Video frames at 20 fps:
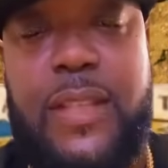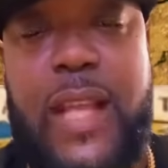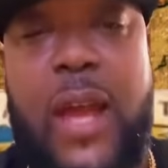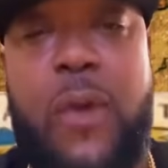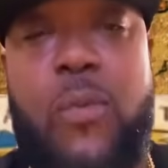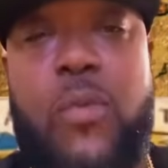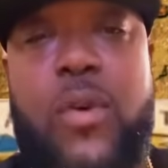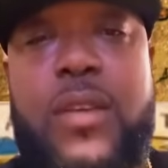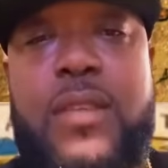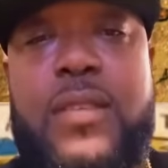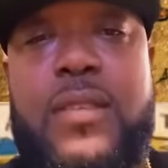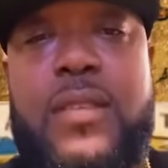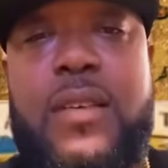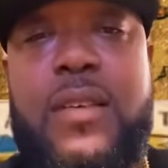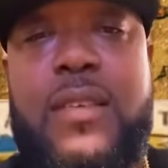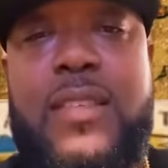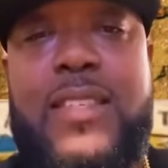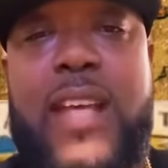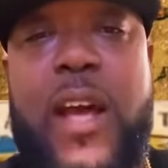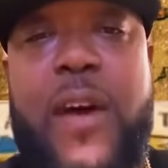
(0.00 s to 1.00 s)
They
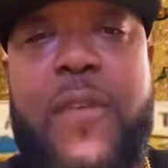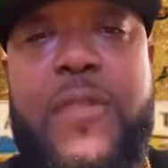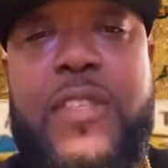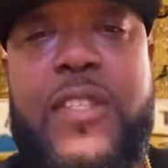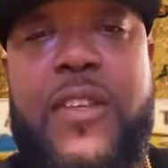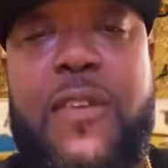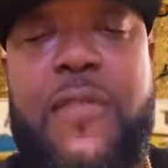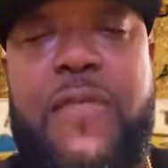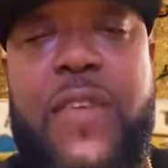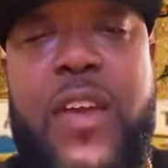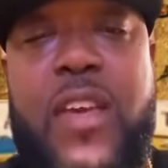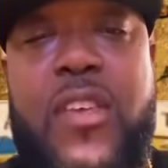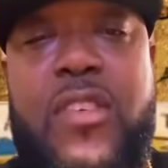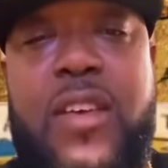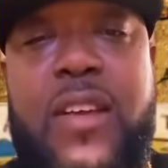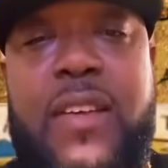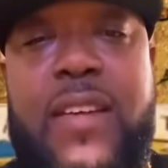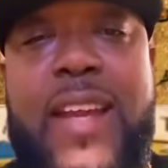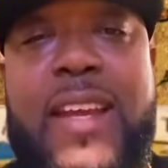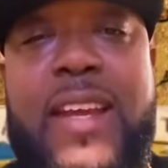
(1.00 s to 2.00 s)
was
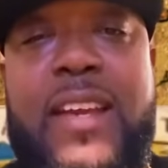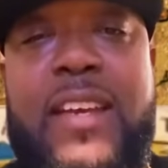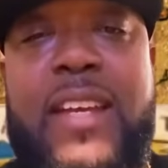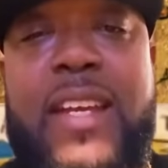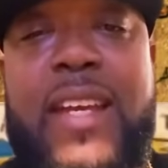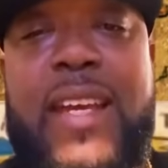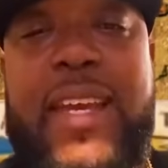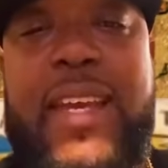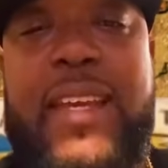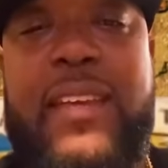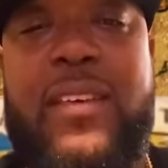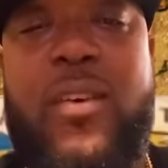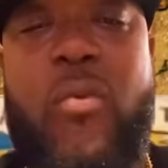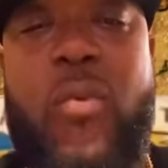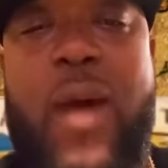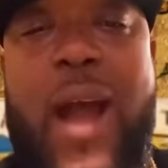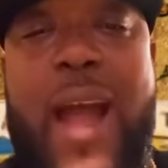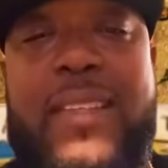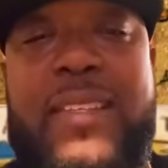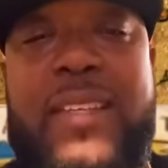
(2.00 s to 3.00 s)
self-sufficient. They didn't need a
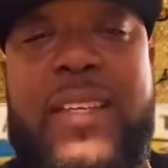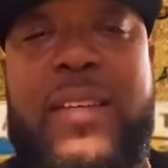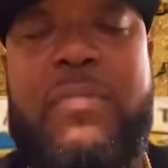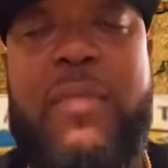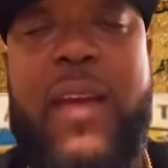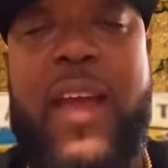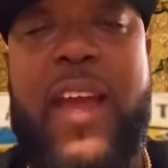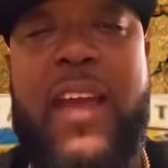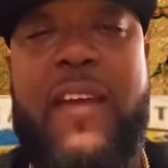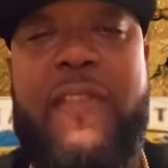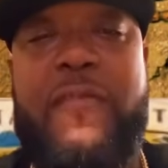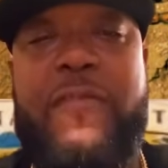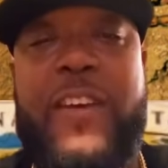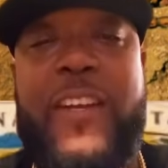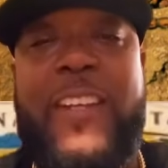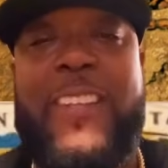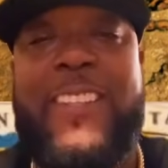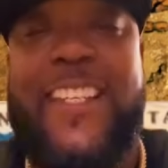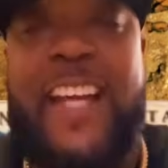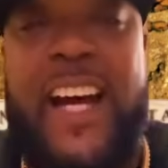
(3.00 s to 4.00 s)
YT man
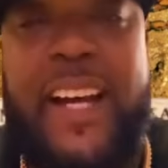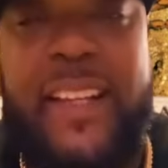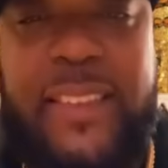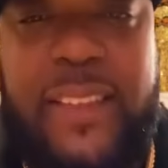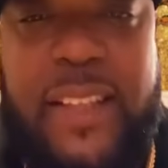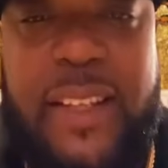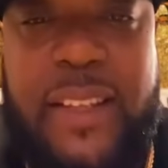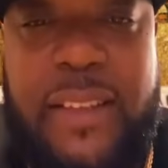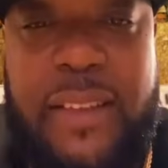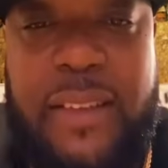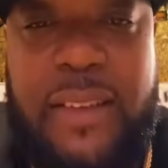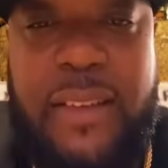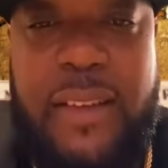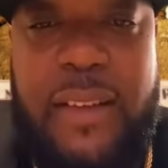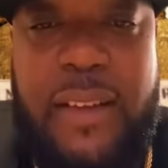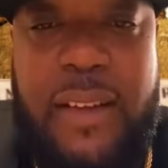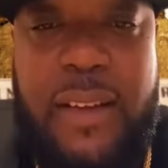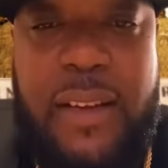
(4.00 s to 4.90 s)
for nothing.